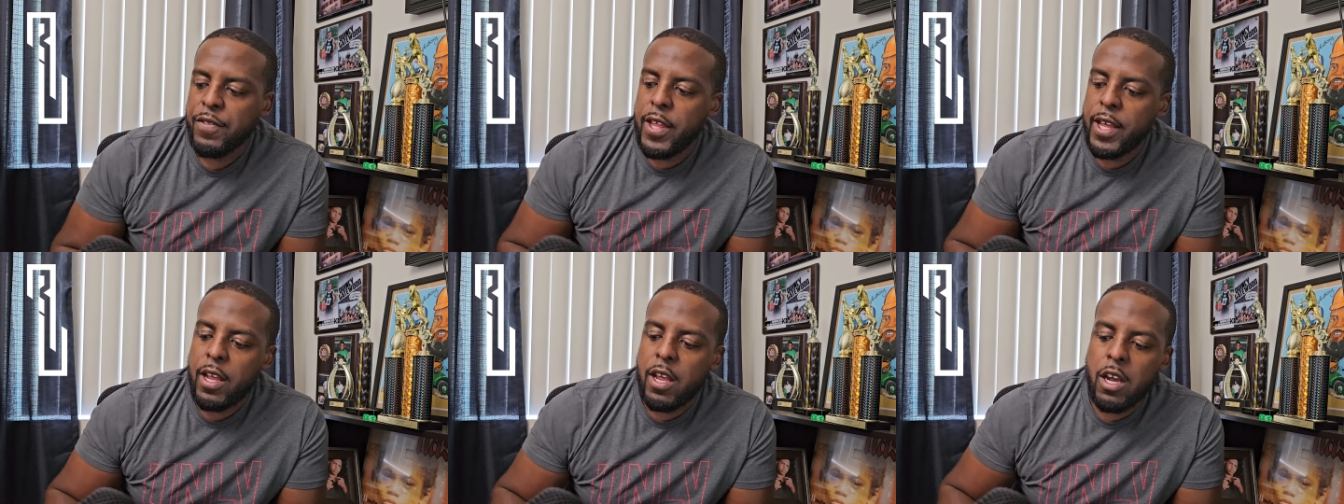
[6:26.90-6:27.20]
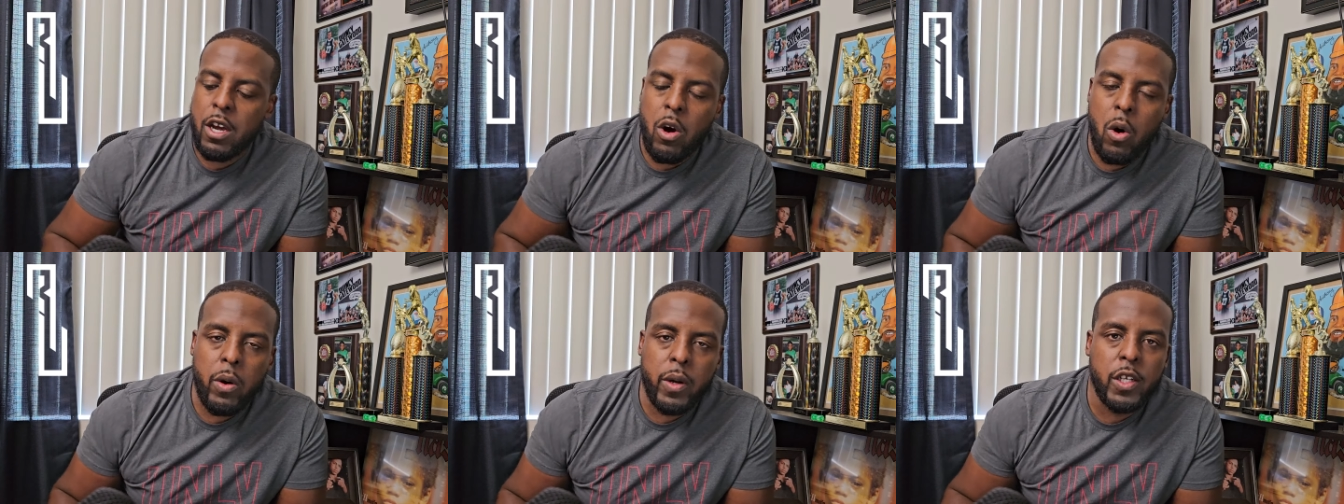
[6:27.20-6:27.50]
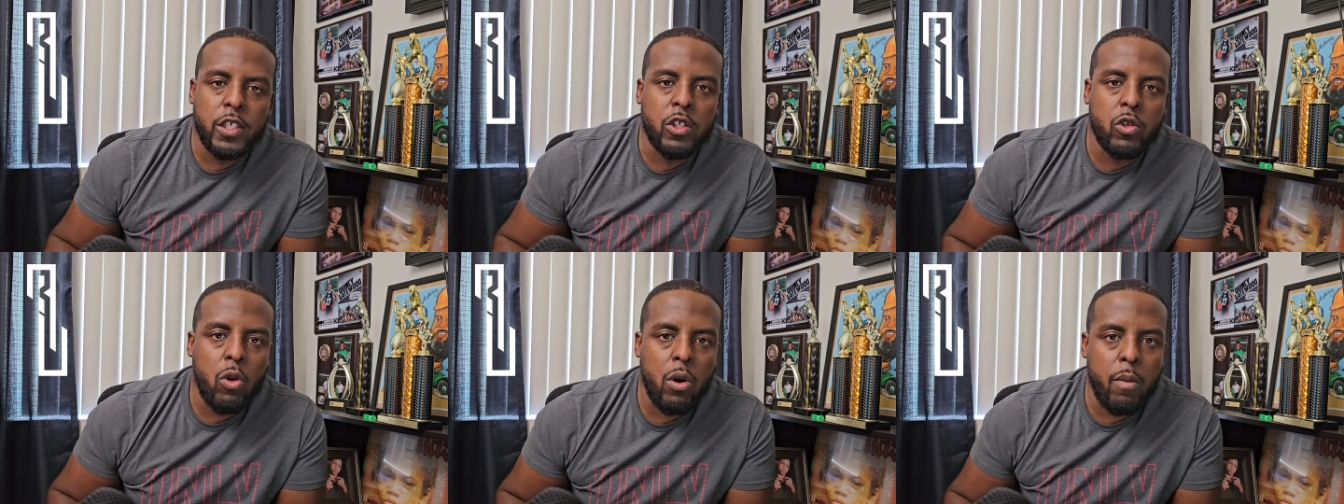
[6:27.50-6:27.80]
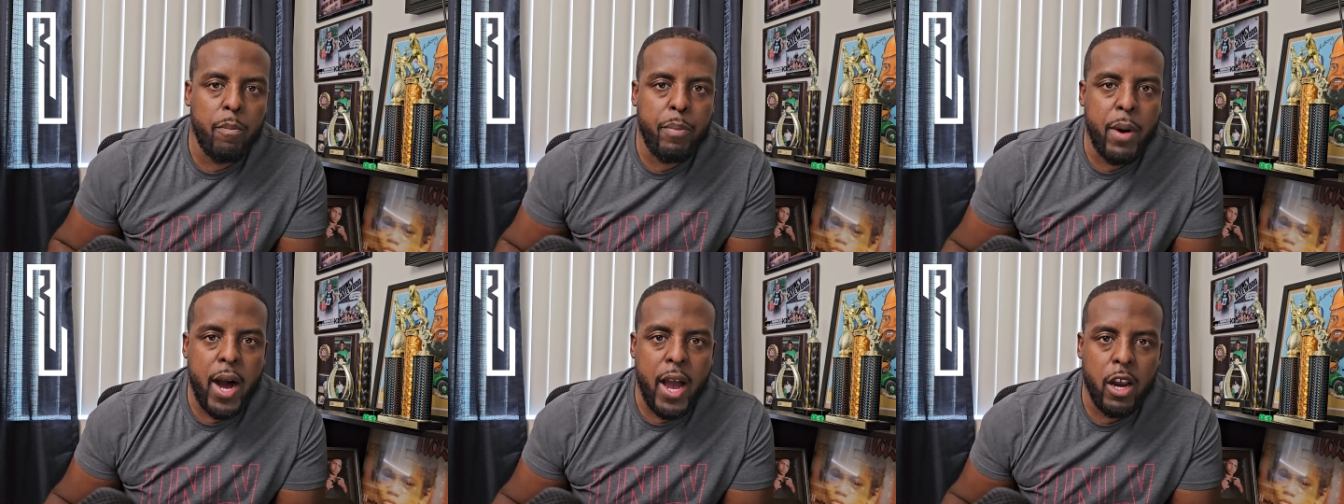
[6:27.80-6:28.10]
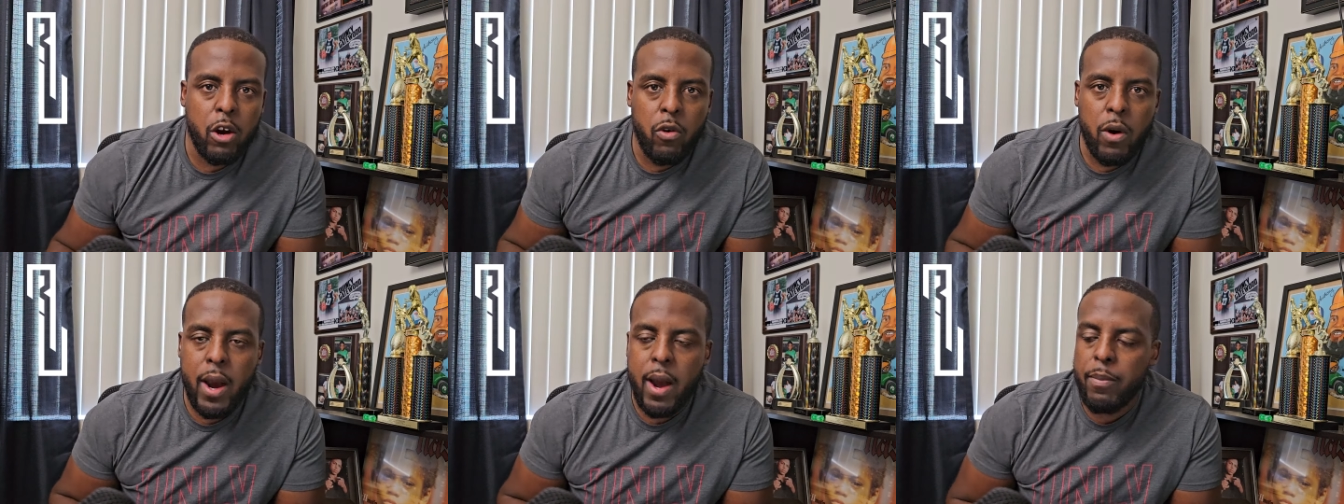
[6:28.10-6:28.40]
They can go in the store and buy
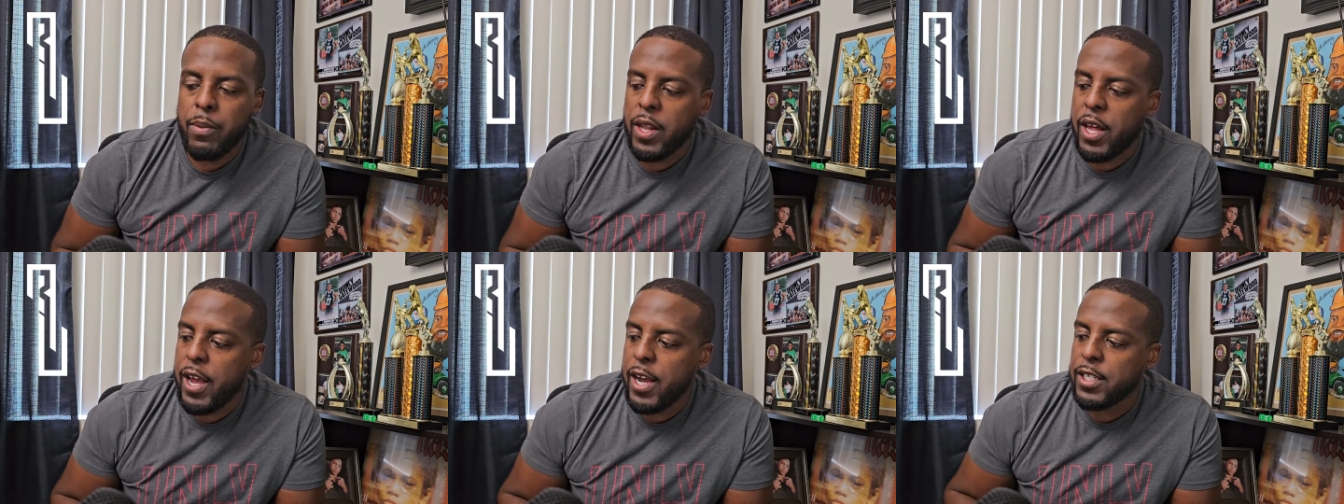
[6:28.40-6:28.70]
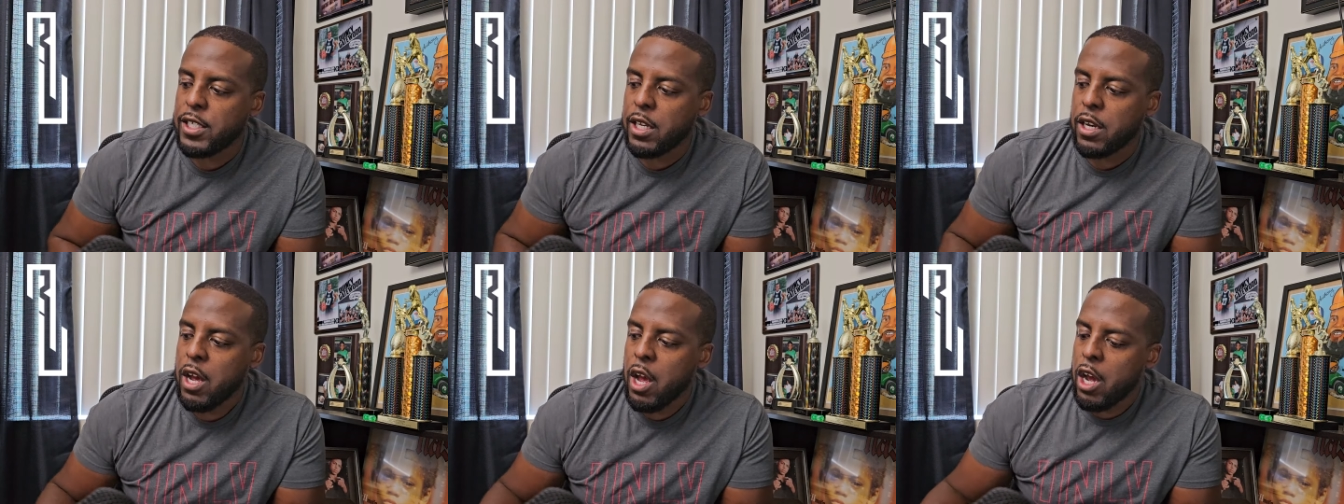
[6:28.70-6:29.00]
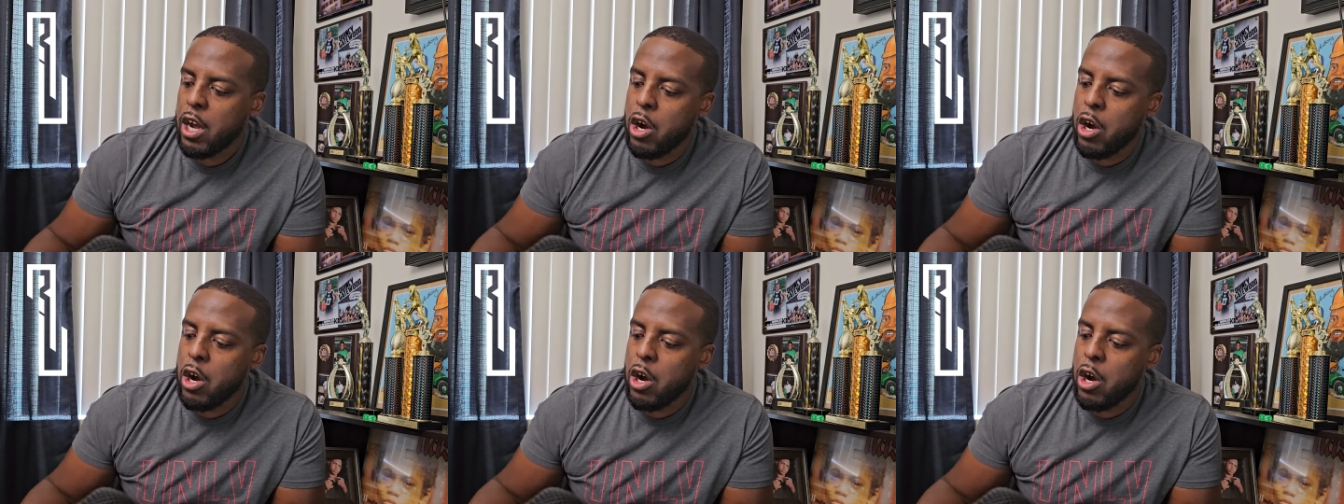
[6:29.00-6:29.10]
crab legs and